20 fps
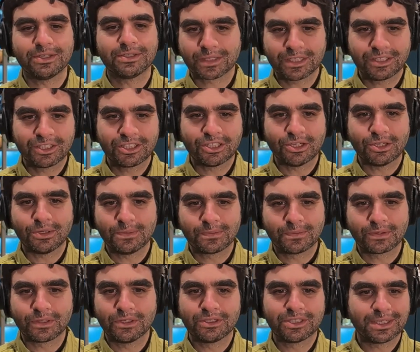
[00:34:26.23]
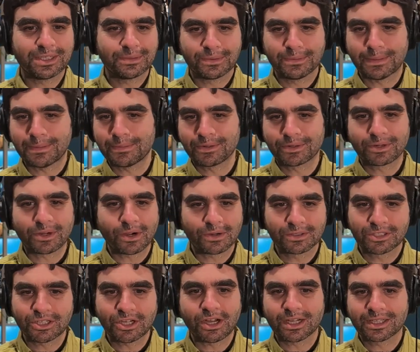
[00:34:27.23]
So for those that remember Car
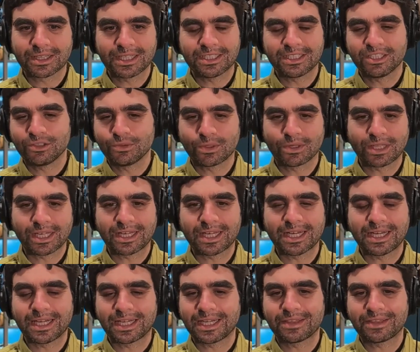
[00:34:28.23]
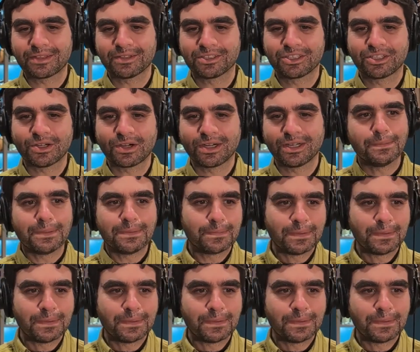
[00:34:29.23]
Talk, this is where they kind of got their start.